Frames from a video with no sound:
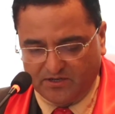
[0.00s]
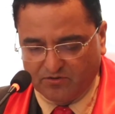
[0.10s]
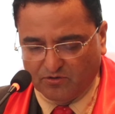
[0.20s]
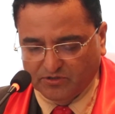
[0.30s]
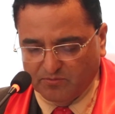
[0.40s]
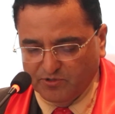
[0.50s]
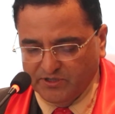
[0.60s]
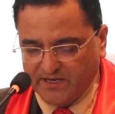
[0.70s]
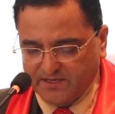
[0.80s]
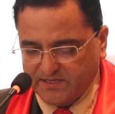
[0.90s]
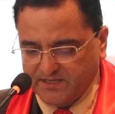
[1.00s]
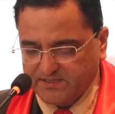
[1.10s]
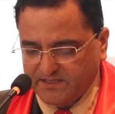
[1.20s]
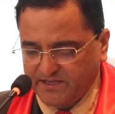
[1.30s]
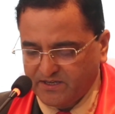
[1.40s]
Gautam Buddha
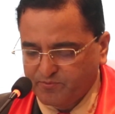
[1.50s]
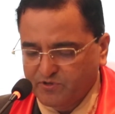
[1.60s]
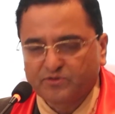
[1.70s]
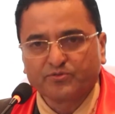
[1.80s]
International Airport,